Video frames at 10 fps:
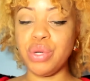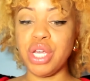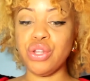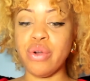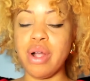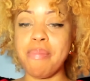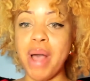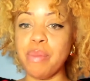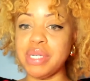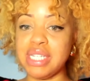in your
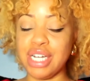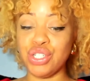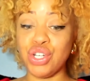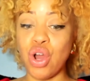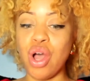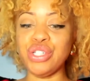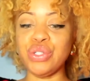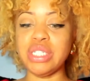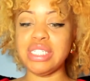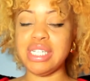About Me section on
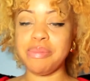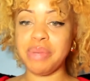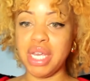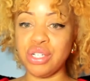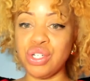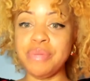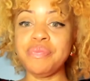your LinkedIn page